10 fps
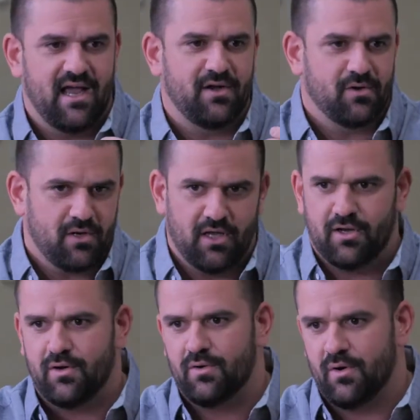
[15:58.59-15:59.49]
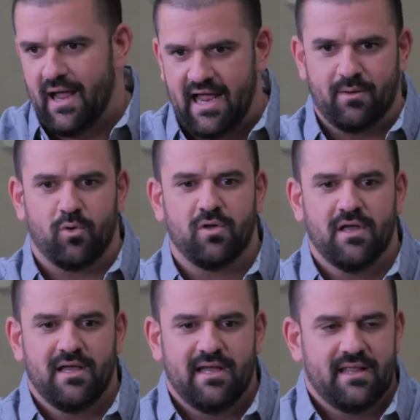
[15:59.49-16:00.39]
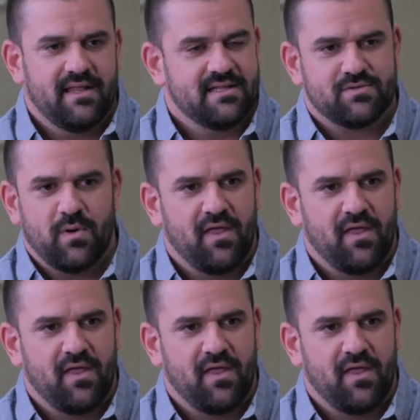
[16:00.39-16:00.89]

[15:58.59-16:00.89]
or color or animal, and then it's rather